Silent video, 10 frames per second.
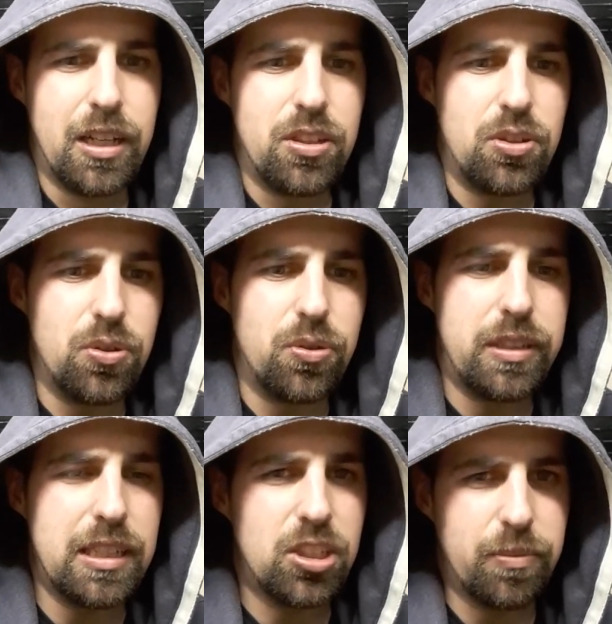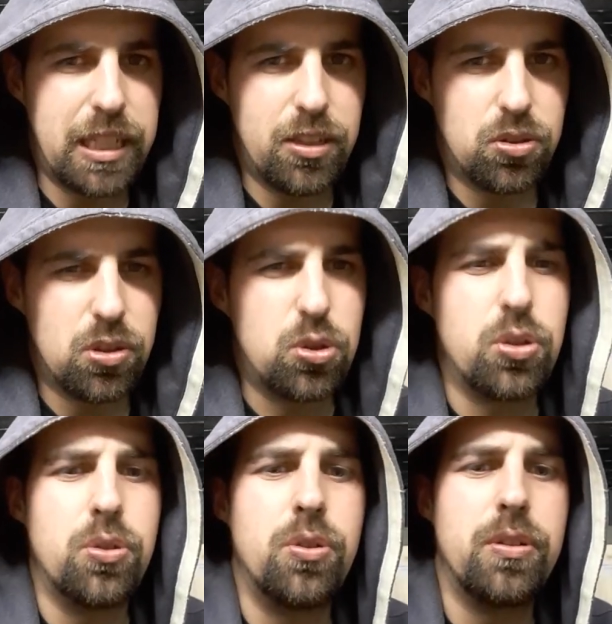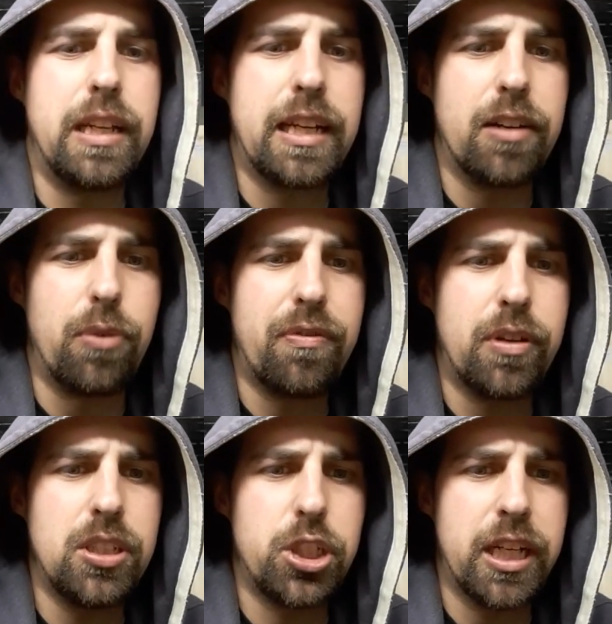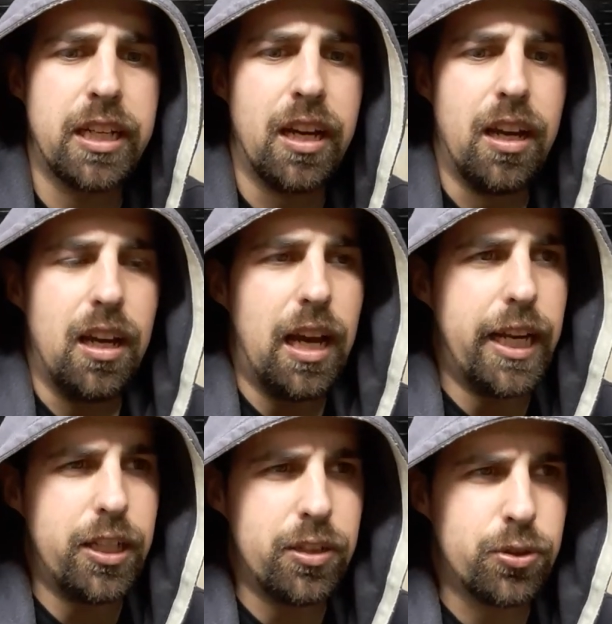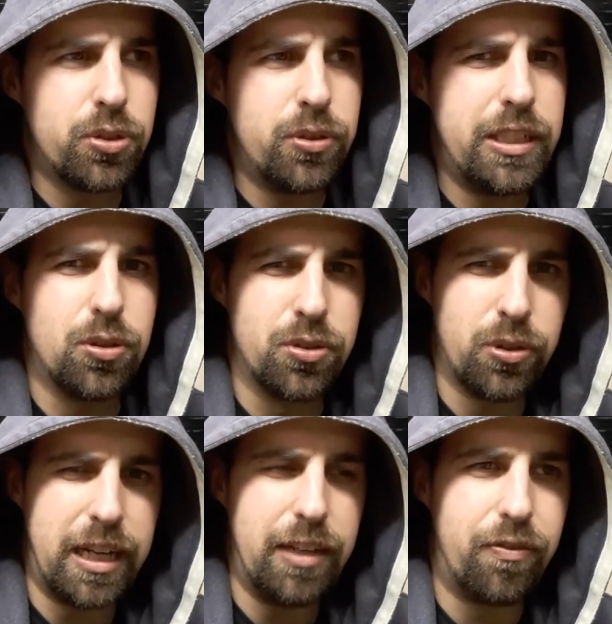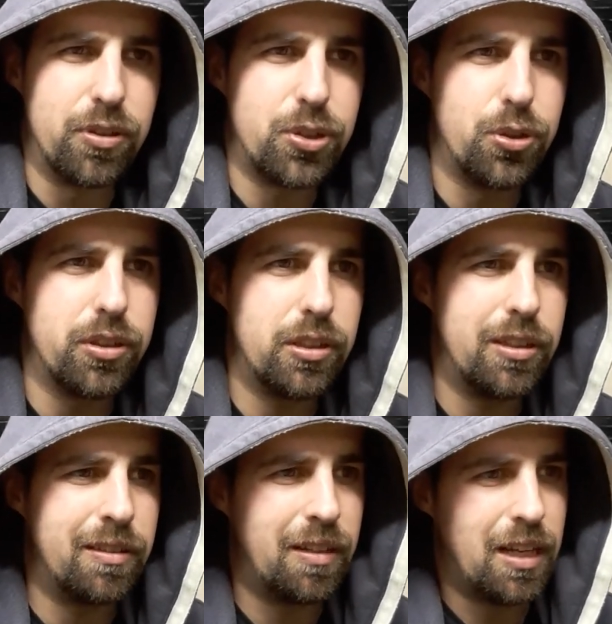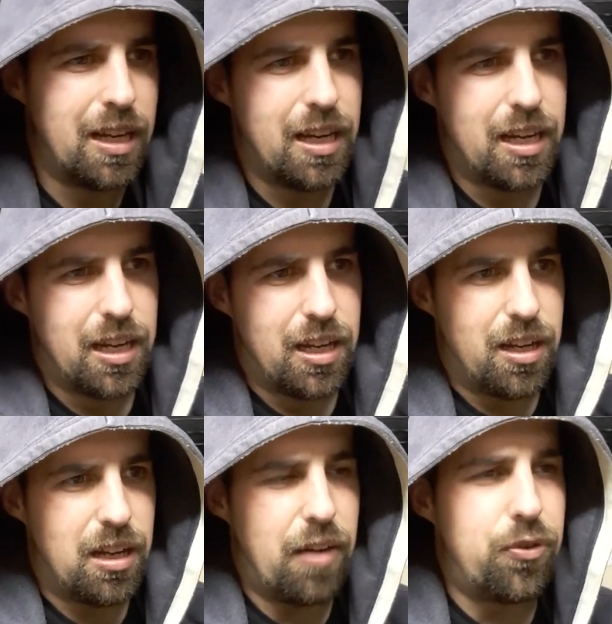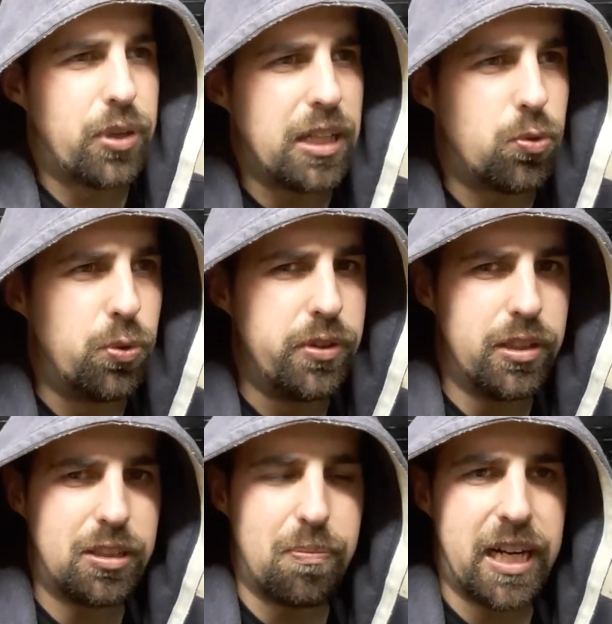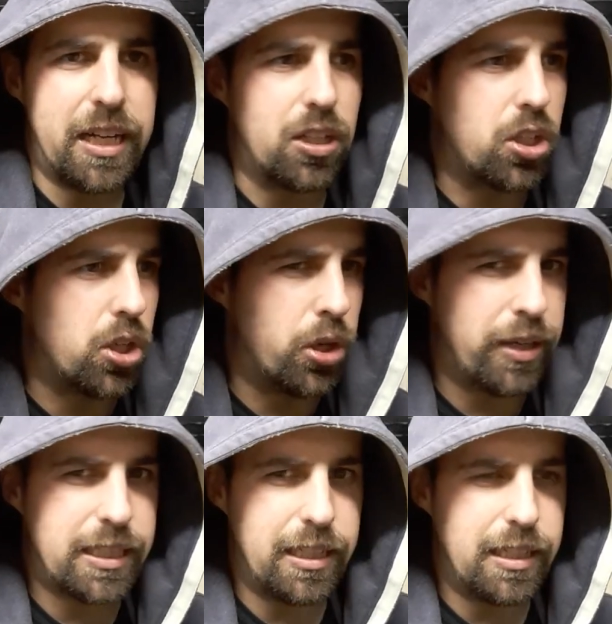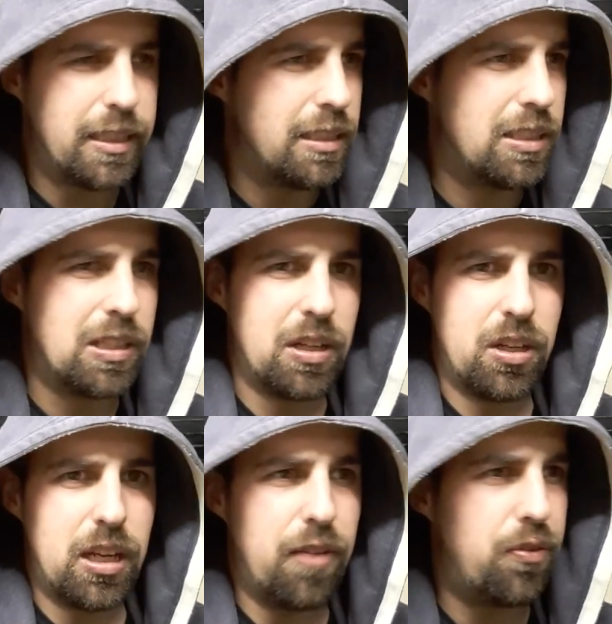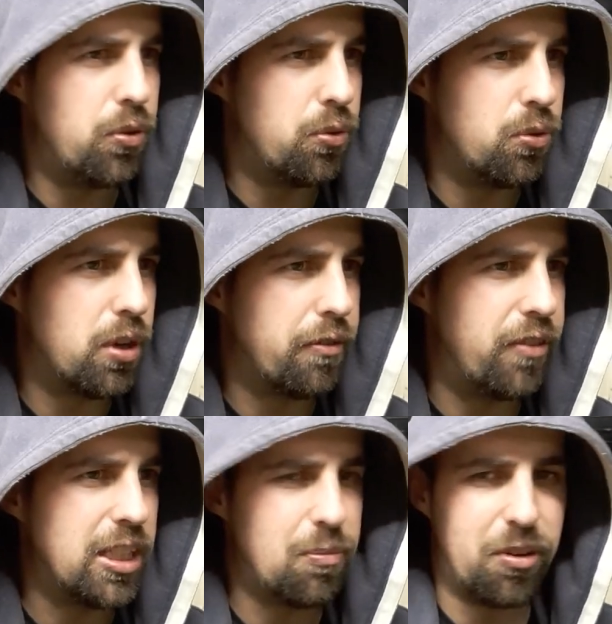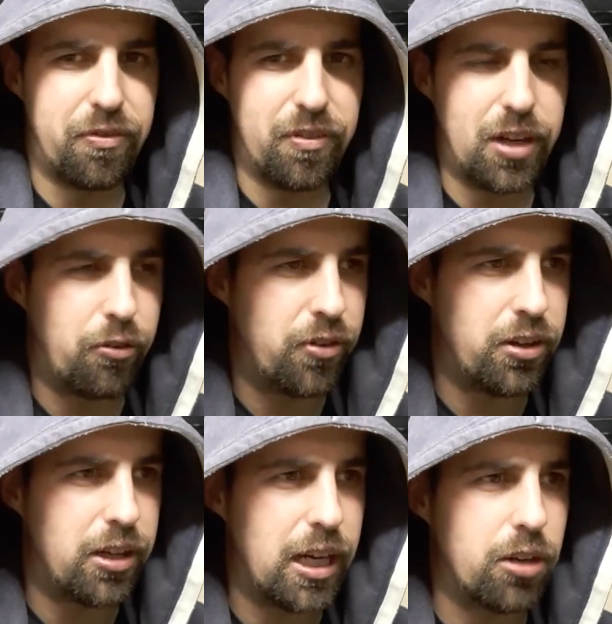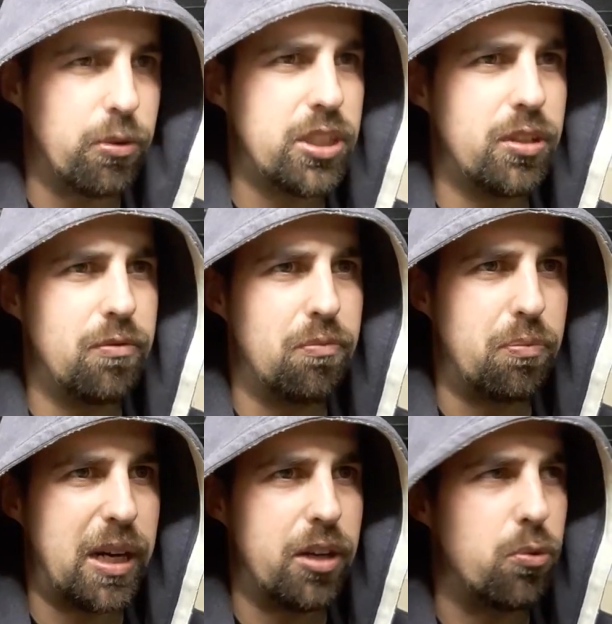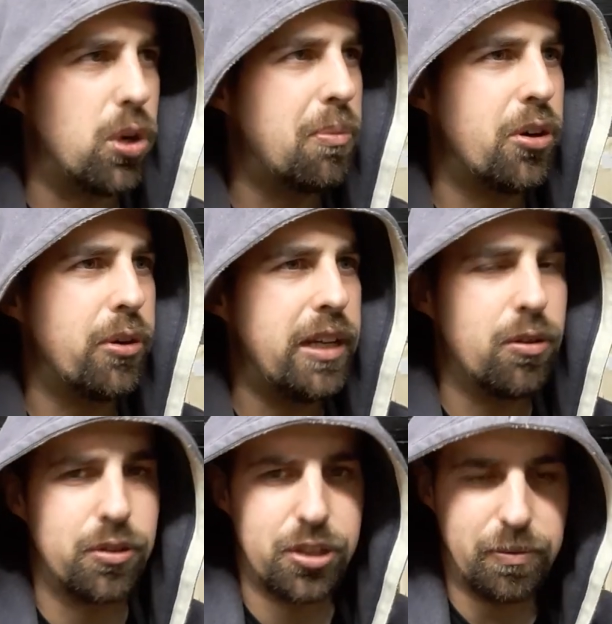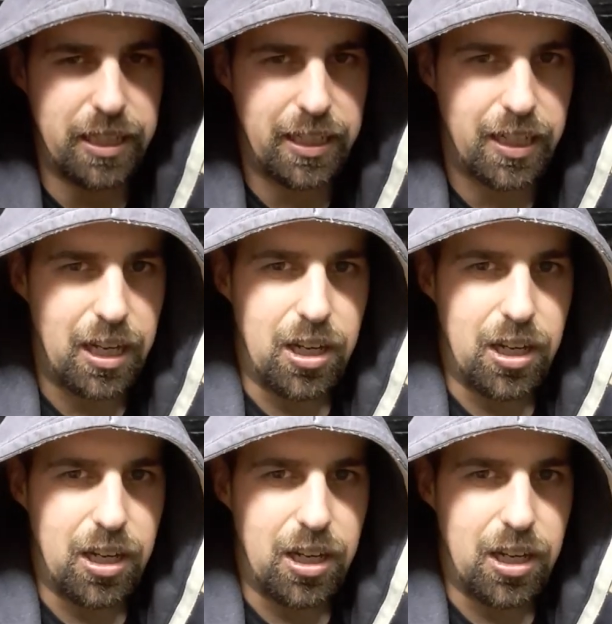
So that's something so they can reference check. And it's also handy for certain, if you get wounded by a car accident, if you are victim of aggression by a robbery or something,